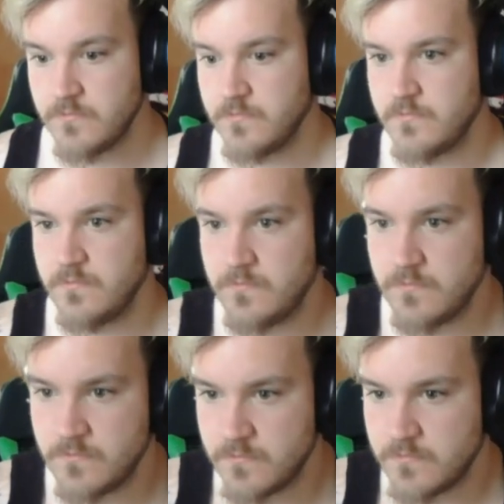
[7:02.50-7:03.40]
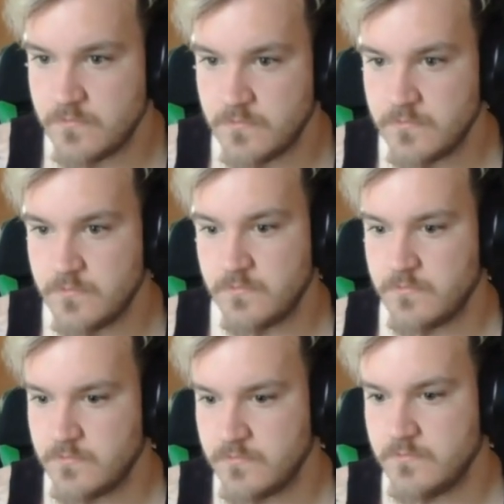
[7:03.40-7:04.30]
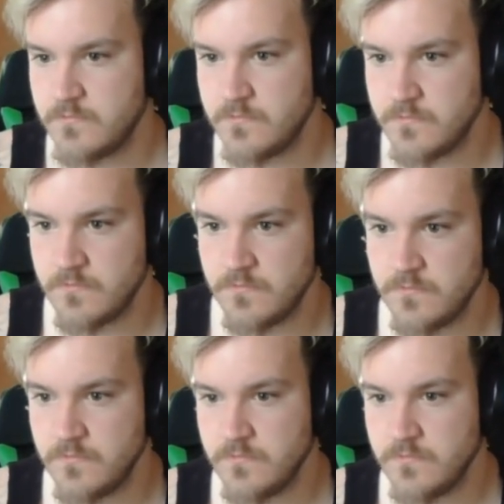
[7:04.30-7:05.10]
No words are spoken by the person on screen.